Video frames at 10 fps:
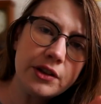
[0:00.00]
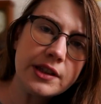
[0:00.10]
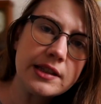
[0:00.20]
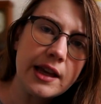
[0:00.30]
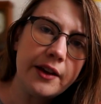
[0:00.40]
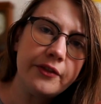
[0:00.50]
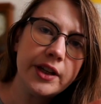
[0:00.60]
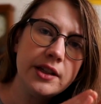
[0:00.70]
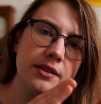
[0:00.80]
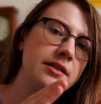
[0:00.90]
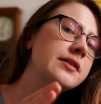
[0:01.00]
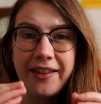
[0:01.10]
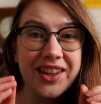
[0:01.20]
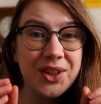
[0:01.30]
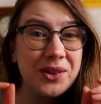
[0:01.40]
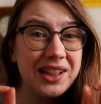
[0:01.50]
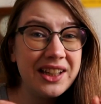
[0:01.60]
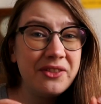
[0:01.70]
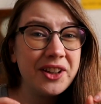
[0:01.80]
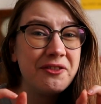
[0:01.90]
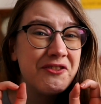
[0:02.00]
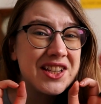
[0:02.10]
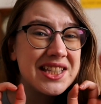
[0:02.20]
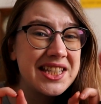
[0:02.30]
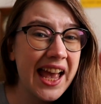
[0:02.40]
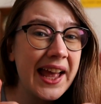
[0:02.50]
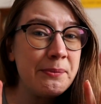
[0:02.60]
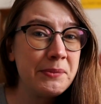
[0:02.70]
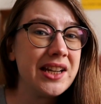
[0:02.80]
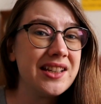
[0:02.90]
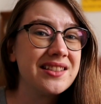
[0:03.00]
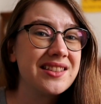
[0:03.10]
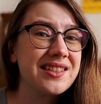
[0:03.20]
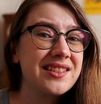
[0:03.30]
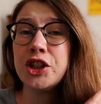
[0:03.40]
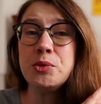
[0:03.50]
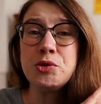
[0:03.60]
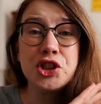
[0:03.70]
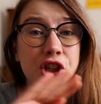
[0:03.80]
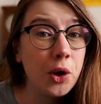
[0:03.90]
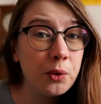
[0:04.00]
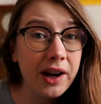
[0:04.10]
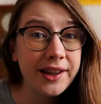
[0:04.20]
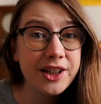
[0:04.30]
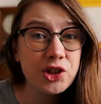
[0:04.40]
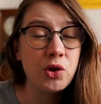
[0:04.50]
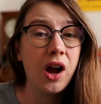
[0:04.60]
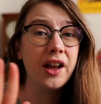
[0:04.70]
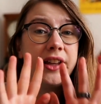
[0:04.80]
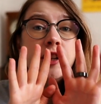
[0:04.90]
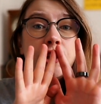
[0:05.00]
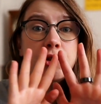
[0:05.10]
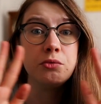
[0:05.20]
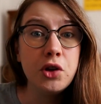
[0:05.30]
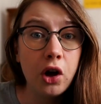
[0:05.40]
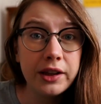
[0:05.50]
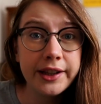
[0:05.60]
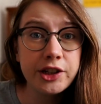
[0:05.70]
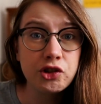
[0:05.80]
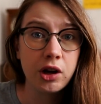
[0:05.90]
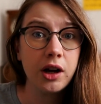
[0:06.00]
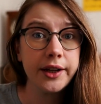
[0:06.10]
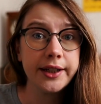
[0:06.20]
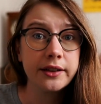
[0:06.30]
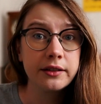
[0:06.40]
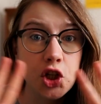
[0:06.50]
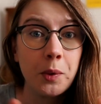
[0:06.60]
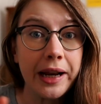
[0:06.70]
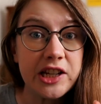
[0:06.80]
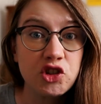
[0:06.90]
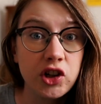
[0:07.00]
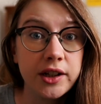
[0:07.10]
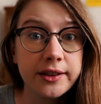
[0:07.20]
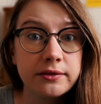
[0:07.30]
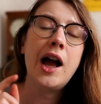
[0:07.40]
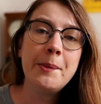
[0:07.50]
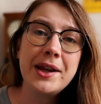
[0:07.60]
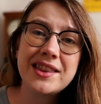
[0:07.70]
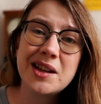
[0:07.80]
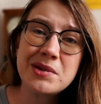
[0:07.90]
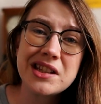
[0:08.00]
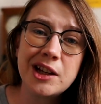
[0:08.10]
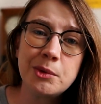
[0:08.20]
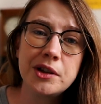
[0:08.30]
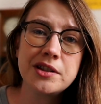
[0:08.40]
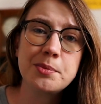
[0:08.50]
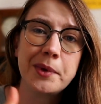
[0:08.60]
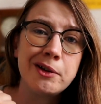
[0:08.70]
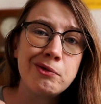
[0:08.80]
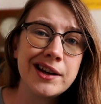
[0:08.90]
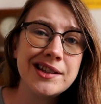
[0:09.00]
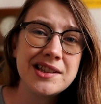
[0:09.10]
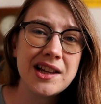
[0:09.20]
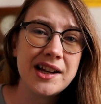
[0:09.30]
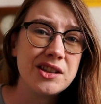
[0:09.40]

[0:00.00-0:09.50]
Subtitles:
the surface and then you leave it for 10 minutes. You don't let it dry. Do not let it dry. Don't let it dry. I made that mistake once when I ran inside to